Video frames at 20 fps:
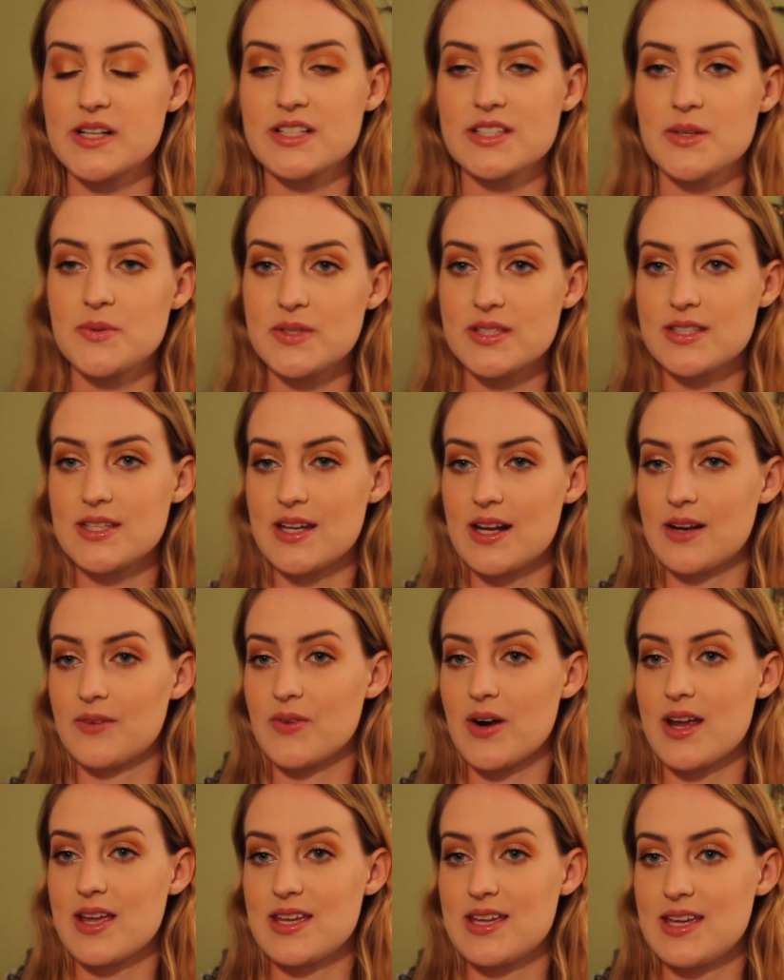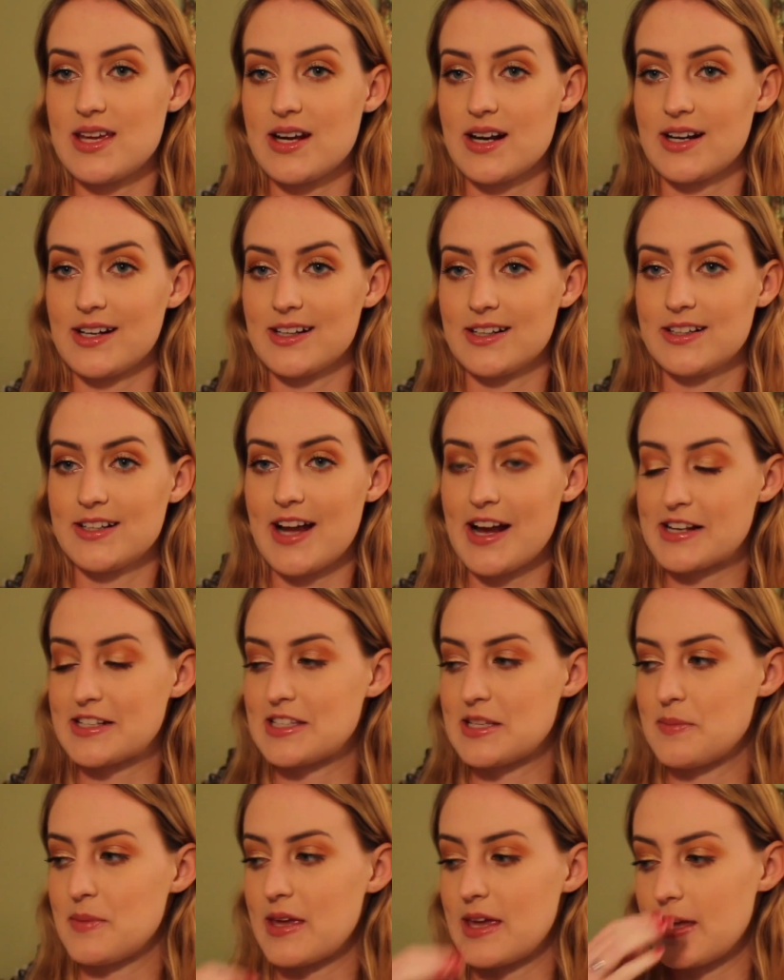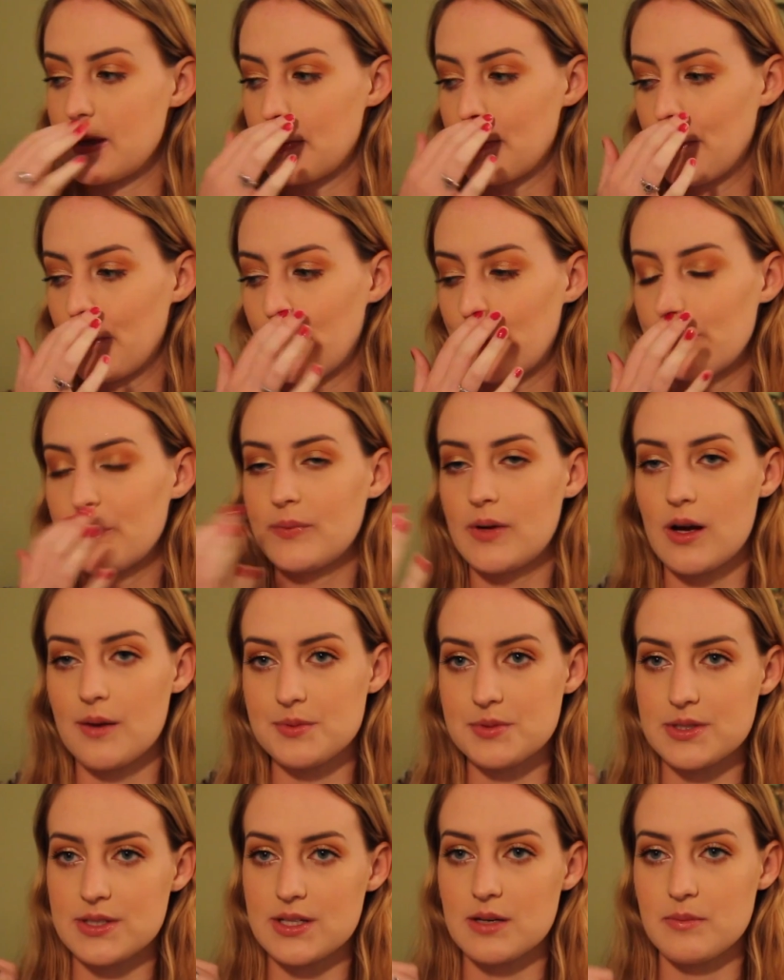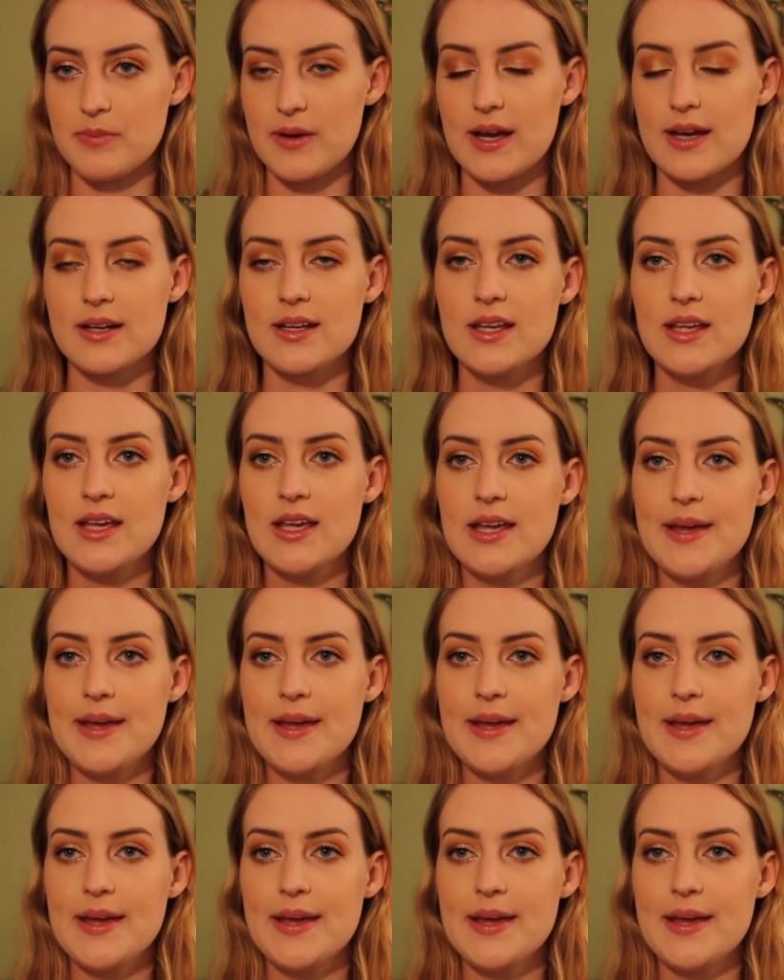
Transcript: because it was sitting right here next to me while I was in bed.